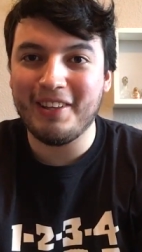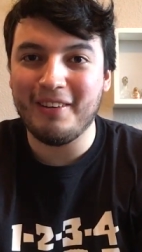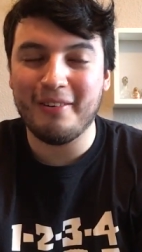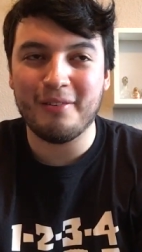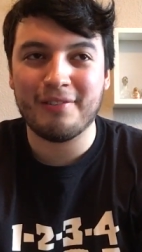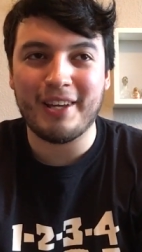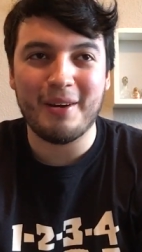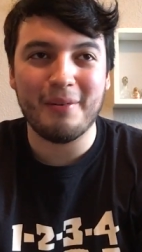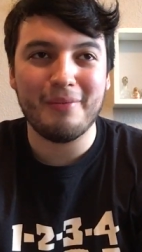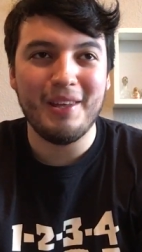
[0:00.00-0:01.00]
Yours
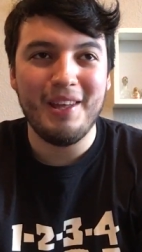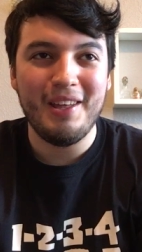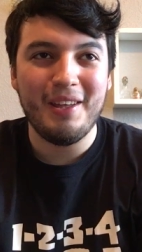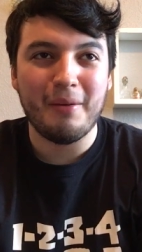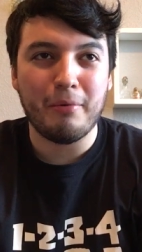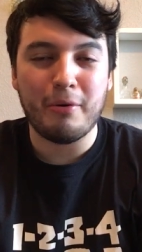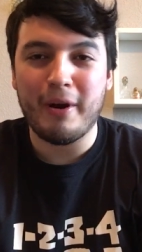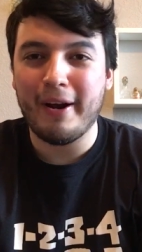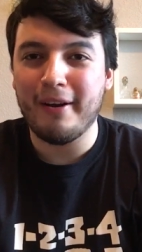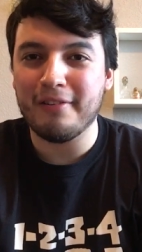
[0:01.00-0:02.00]
kind of
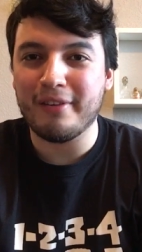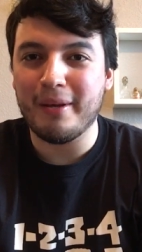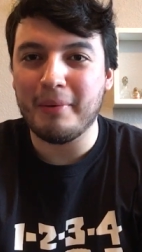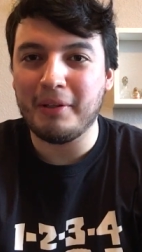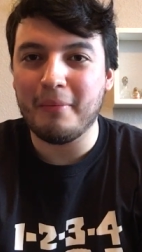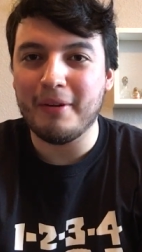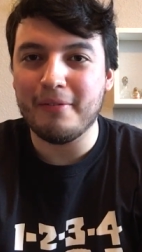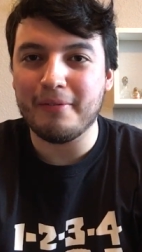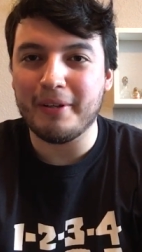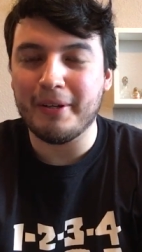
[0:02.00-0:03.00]
requires um, a little bit
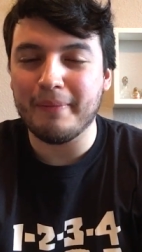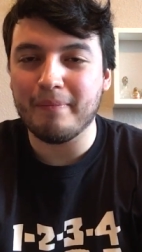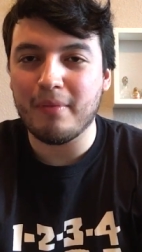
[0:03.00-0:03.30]
of uh,